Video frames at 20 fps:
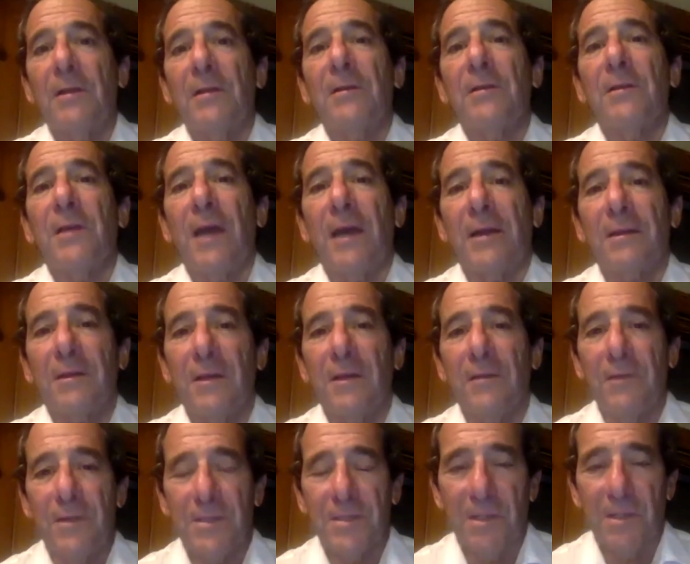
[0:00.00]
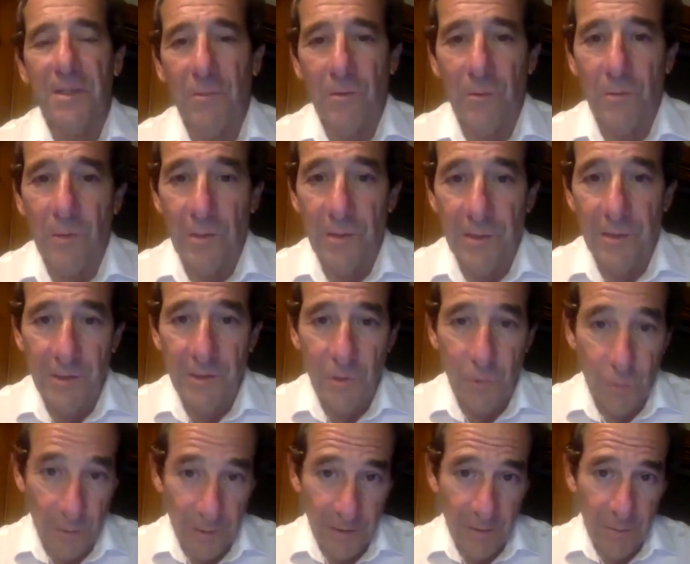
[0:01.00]
the activities that were really
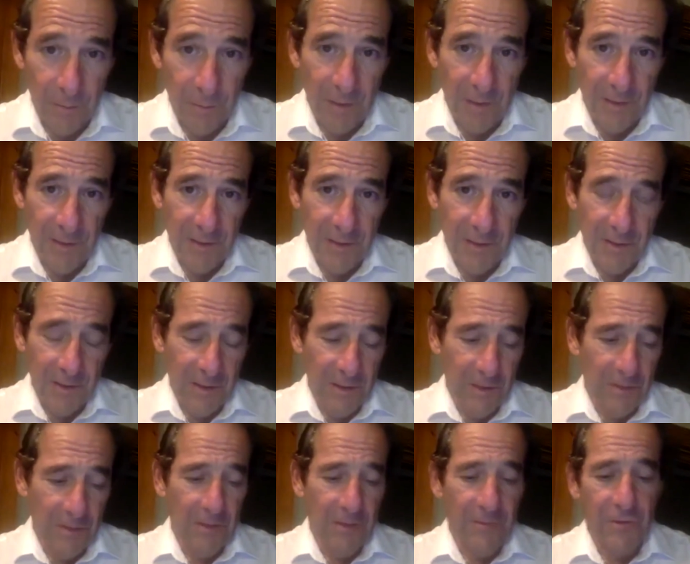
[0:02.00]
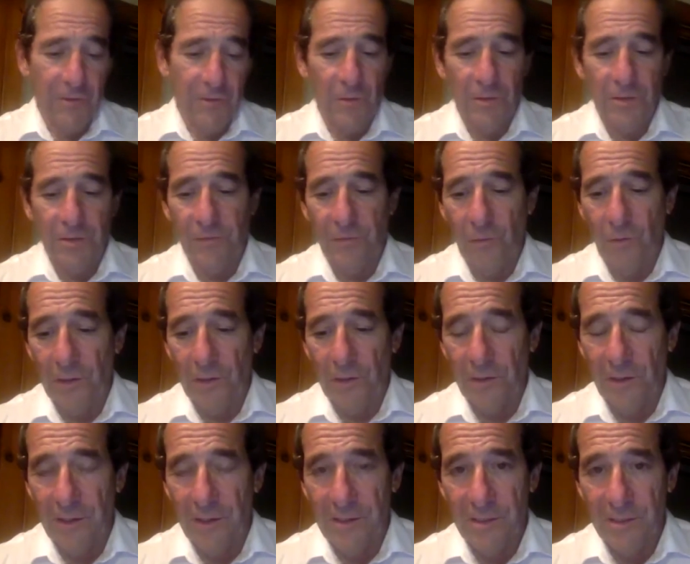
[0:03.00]
triggered by the killing of George Floyd
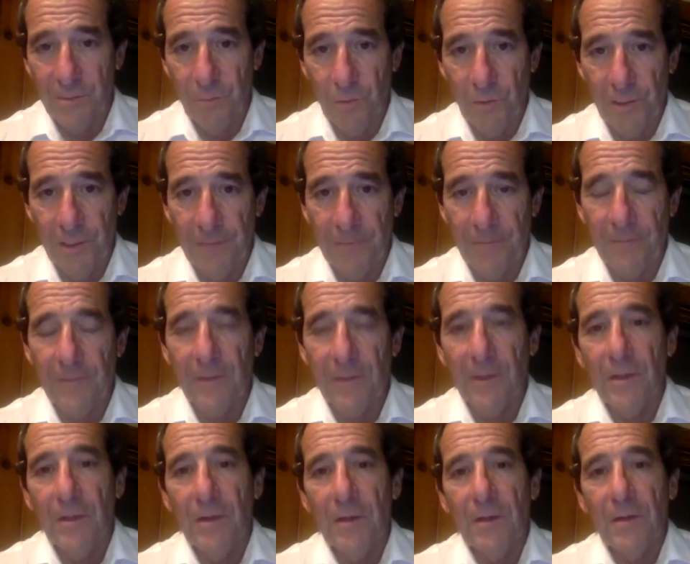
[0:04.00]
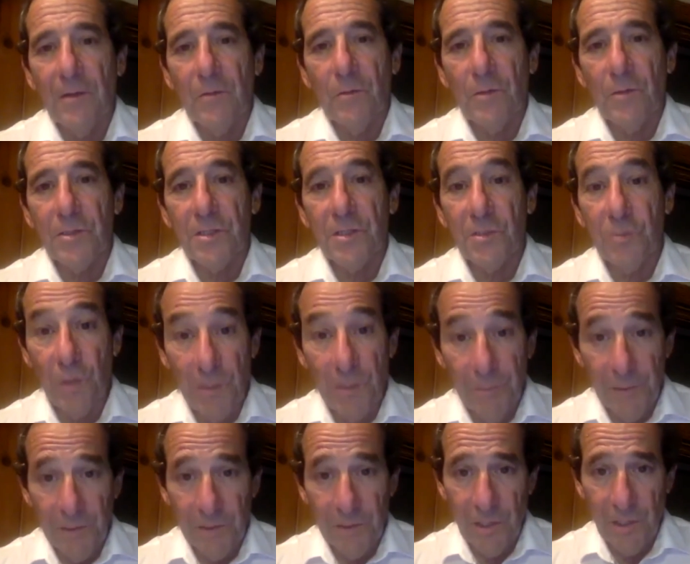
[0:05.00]
last spring, was
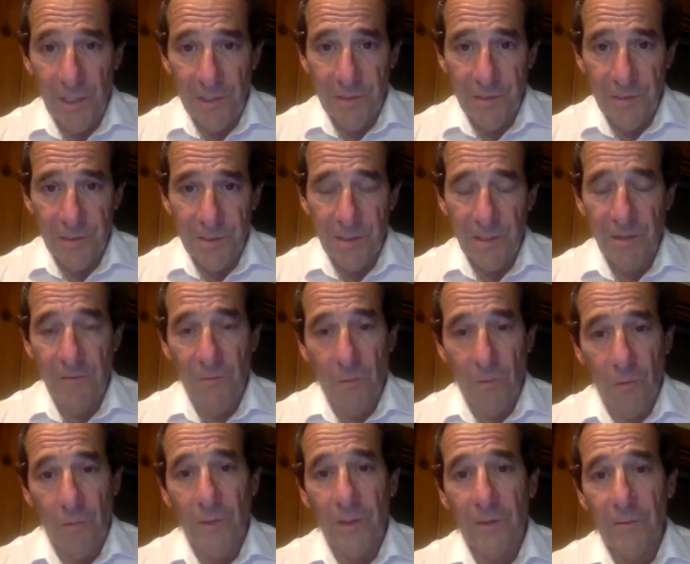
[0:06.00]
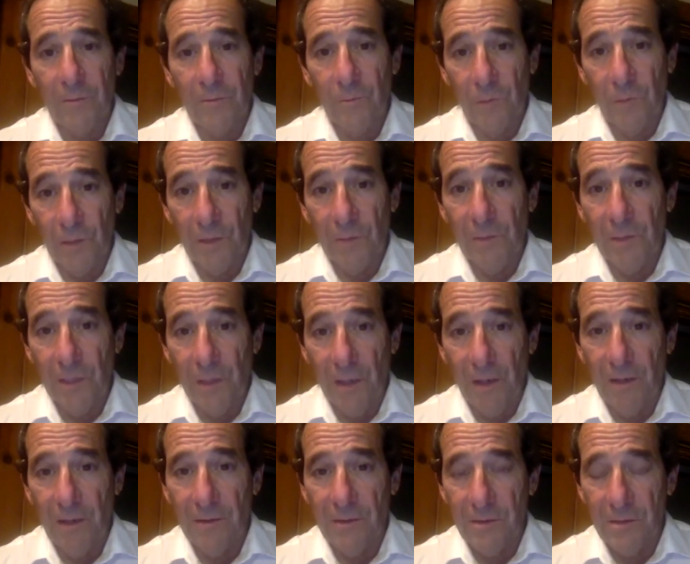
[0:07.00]
sweeping changes that have already really
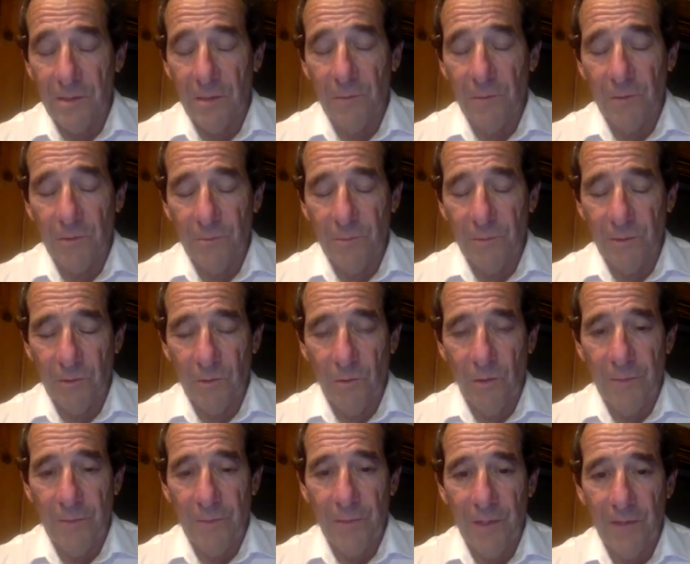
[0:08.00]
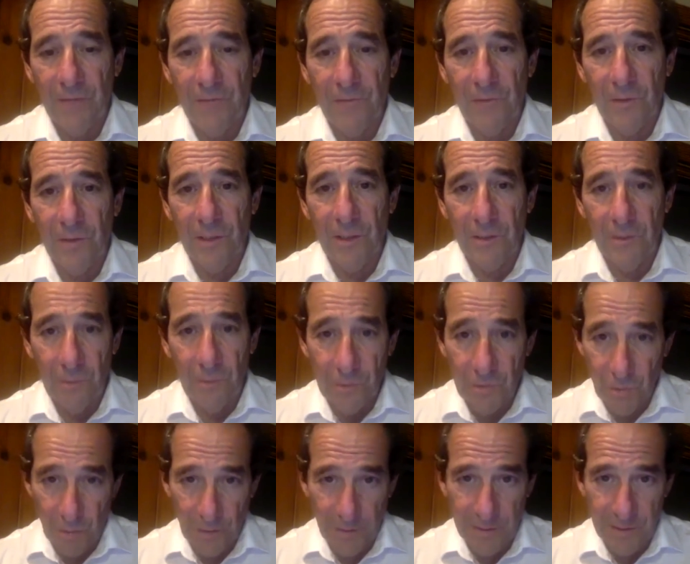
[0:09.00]
begun, and some have been quite painful, in news
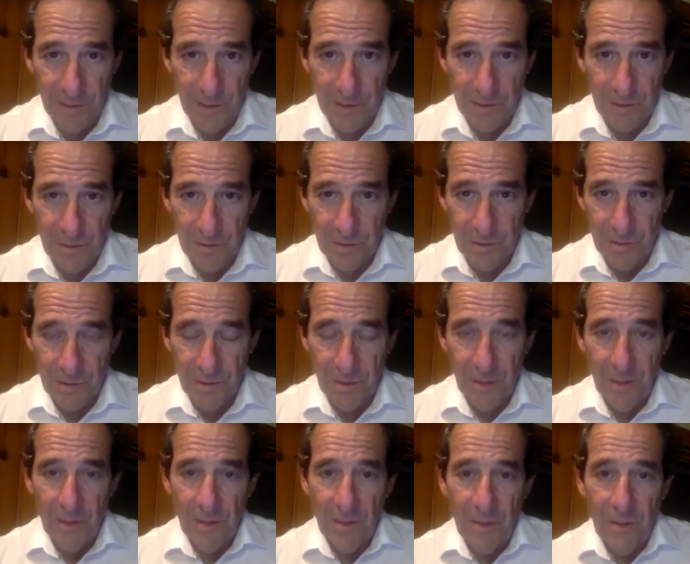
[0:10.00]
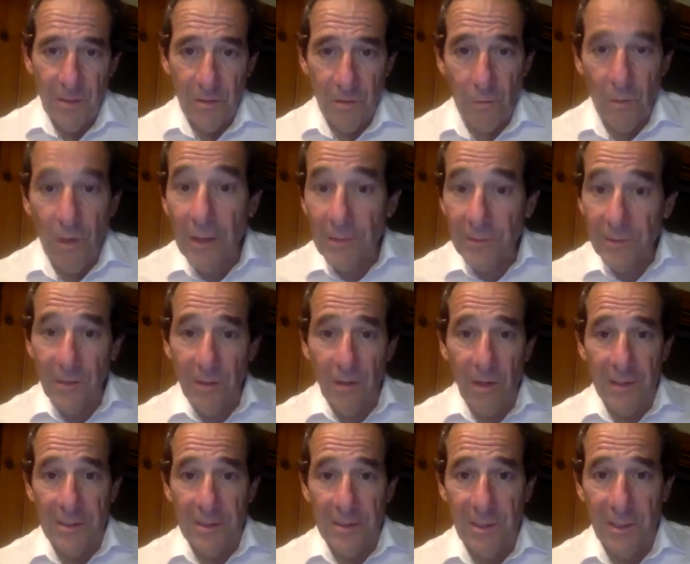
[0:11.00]
organizations throughout the
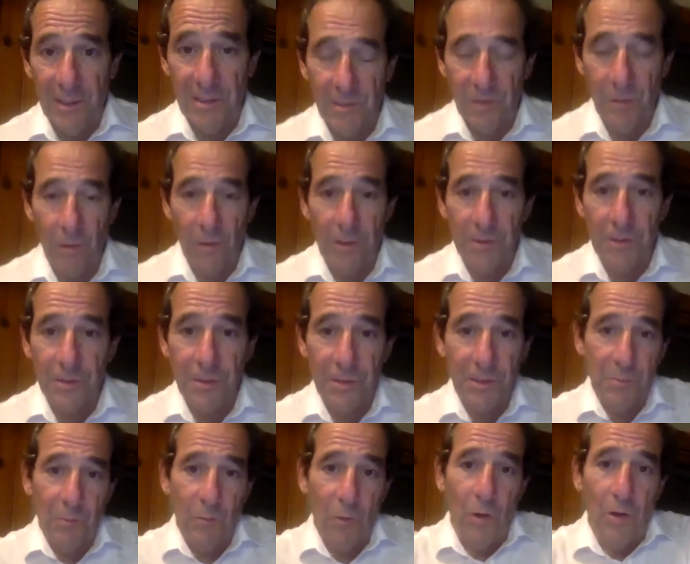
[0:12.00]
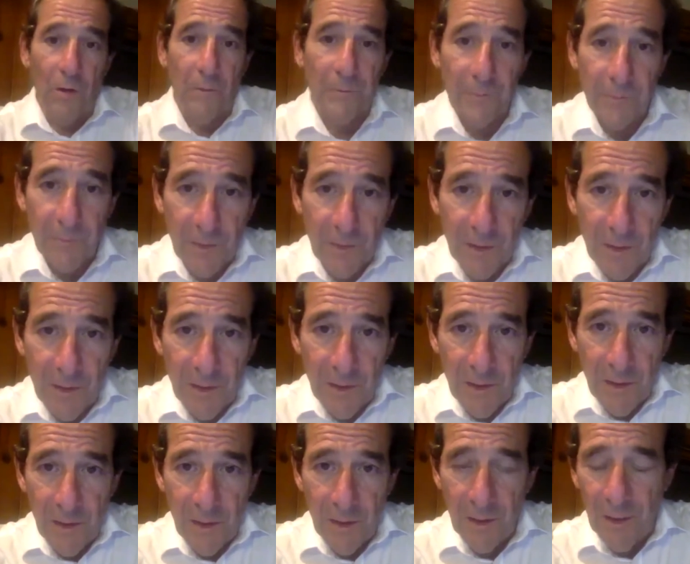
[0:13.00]
United States, large and small.
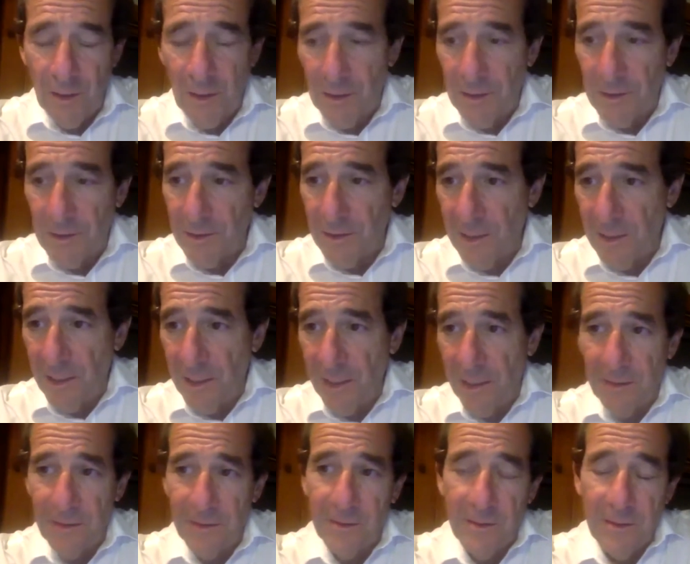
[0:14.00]
And